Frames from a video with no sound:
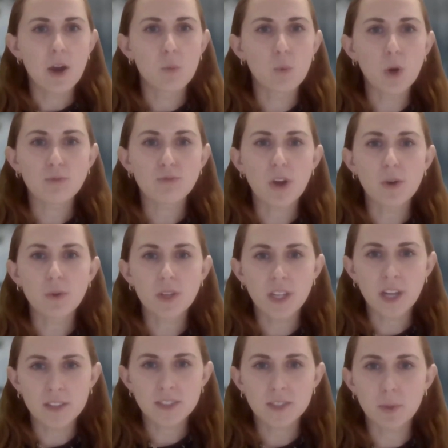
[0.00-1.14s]
what role can
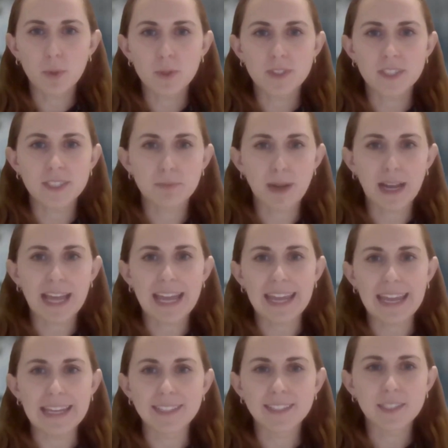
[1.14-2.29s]
our supporters play
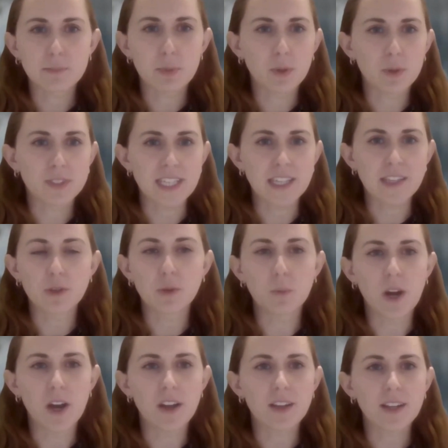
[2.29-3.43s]
in supporting your
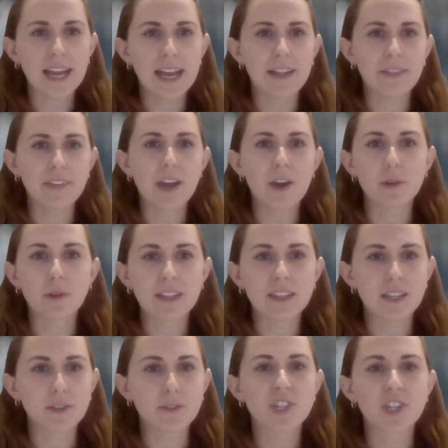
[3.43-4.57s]
work and the Only
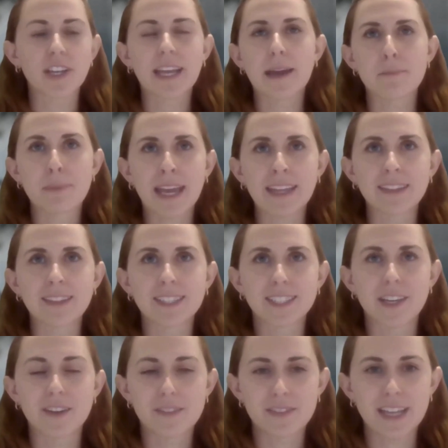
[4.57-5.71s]
the Ocean campaign this
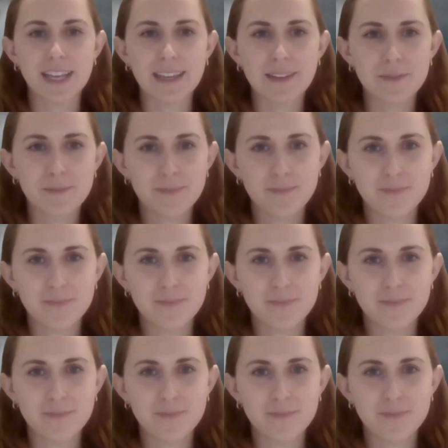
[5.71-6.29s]
Earth Day?